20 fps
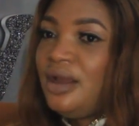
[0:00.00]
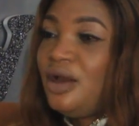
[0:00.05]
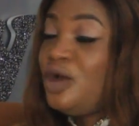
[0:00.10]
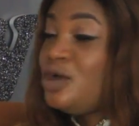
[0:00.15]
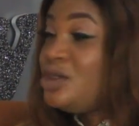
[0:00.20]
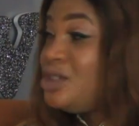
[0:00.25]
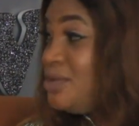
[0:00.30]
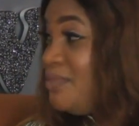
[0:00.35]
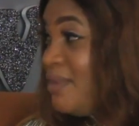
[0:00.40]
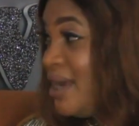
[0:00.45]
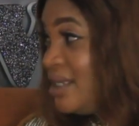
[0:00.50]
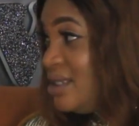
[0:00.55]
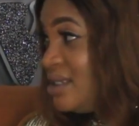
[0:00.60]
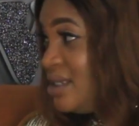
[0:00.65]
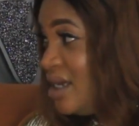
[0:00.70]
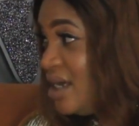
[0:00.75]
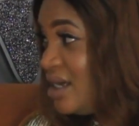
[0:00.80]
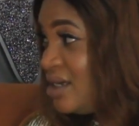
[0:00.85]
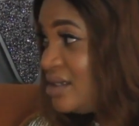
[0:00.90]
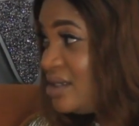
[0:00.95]

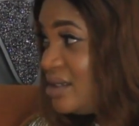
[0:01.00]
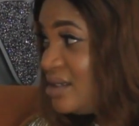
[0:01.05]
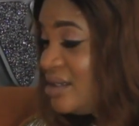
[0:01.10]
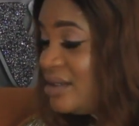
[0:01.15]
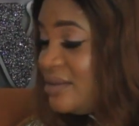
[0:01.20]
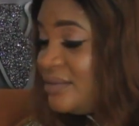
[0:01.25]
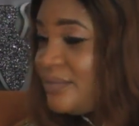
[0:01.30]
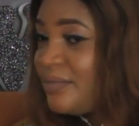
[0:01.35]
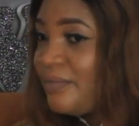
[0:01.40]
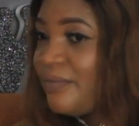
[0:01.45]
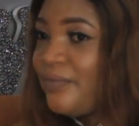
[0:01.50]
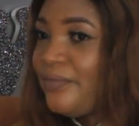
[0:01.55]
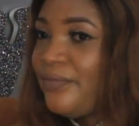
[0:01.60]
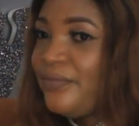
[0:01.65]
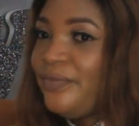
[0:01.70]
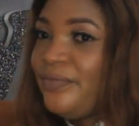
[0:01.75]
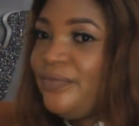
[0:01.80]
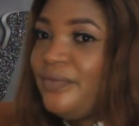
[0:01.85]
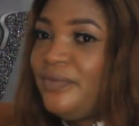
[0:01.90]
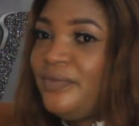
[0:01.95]
Cosmetics.
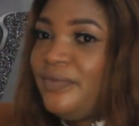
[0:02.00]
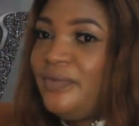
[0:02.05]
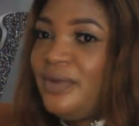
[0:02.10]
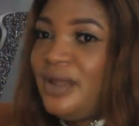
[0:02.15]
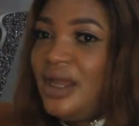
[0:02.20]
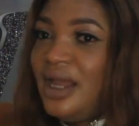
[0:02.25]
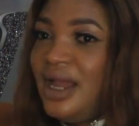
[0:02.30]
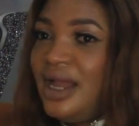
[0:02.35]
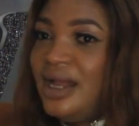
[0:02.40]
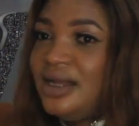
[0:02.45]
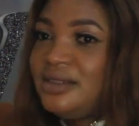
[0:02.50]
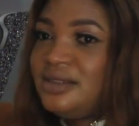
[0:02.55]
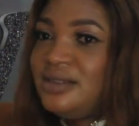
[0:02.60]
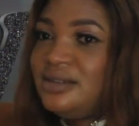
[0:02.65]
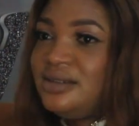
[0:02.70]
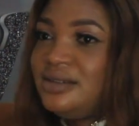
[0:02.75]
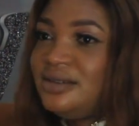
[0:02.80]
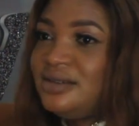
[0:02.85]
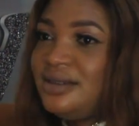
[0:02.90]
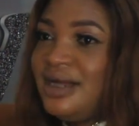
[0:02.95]
And
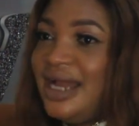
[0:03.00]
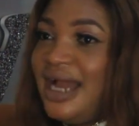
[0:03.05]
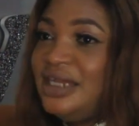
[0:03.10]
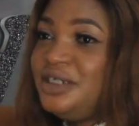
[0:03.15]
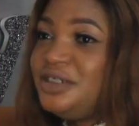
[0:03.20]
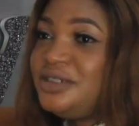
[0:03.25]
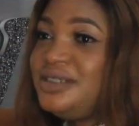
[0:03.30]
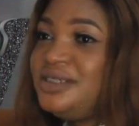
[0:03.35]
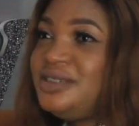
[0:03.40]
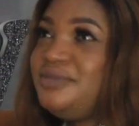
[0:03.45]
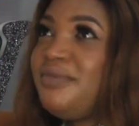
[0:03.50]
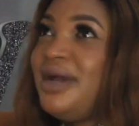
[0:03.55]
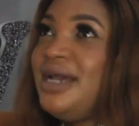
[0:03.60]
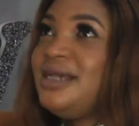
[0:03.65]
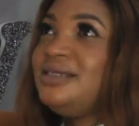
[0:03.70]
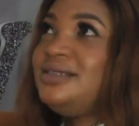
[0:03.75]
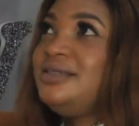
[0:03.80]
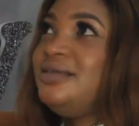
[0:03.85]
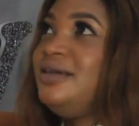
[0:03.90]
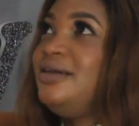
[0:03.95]
I just see
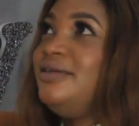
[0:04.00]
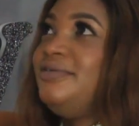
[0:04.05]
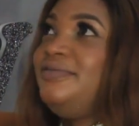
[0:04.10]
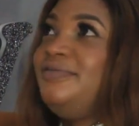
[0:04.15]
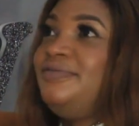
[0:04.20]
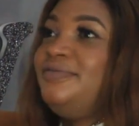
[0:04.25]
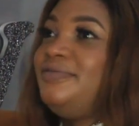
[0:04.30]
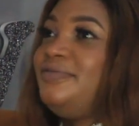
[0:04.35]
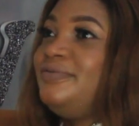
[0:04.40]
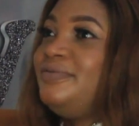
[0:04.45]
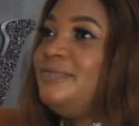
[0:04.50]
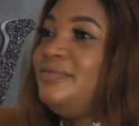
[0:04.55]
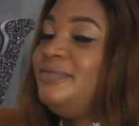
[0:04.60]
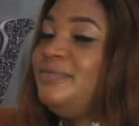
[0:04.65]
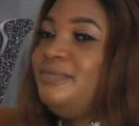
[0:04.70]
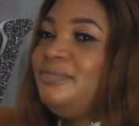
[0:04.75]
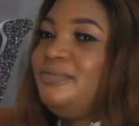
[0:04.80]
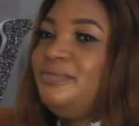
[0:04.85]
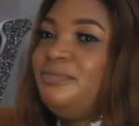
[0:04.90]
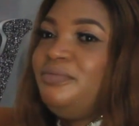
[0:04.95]
myself
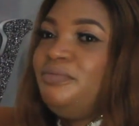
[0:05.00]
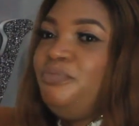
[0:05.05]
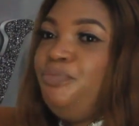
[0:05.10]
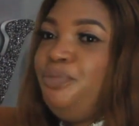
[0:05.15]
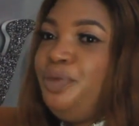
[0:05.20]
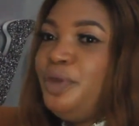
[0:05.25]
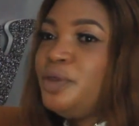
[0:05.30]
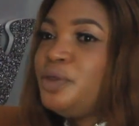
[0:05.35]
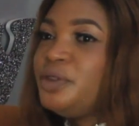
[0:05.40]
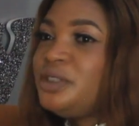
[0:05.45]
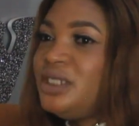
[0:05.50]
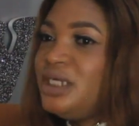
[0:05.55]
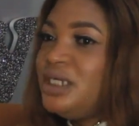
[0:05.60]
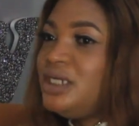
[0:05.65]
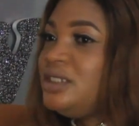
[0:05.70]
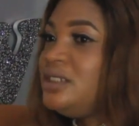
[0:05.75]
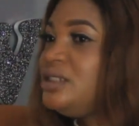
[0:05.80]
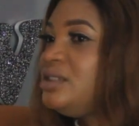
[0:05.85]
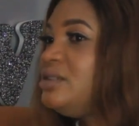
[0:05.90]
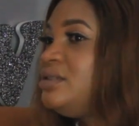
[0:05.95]

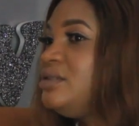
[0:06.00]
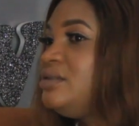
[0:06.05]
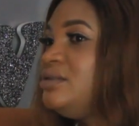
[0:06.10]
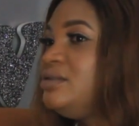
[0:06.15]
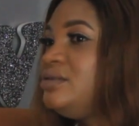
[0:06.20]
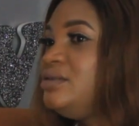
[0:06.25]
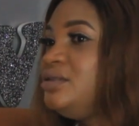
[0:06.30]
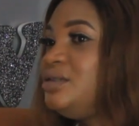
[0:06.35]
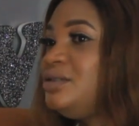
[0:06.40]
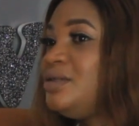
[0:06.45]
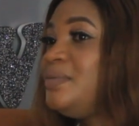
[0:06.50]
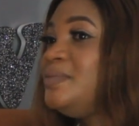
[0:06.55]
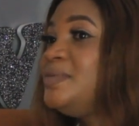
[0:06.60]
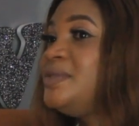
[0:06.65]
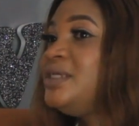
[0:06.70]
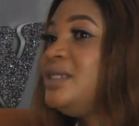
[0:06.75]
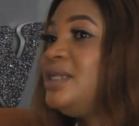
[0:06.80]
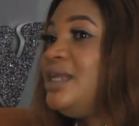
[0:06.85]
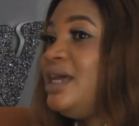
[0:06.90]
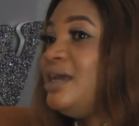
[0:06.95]
building
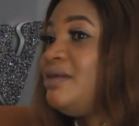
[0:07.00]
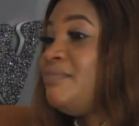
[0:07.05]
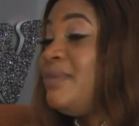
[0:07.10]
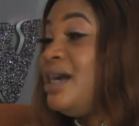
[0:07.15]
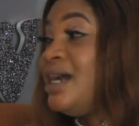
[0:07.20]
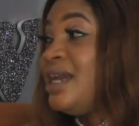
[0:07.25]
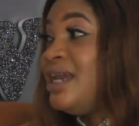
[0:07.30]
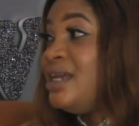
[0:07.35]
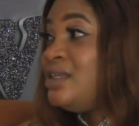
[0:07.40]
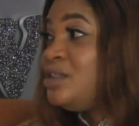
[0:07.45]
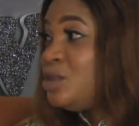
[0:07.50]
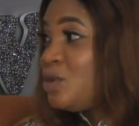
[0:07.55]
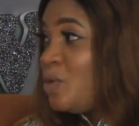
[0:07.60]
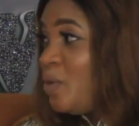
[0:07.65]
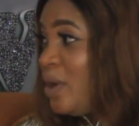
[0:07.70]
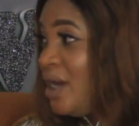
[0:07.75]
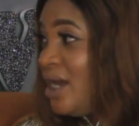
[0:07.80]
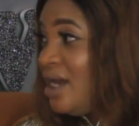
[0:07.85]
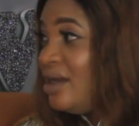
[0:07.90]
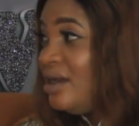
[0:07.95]
something like Market
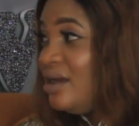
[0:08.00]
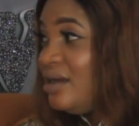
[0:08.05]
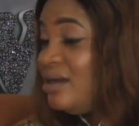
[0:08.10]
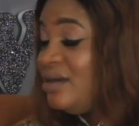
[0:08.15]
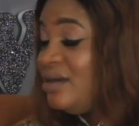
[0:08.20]
Square.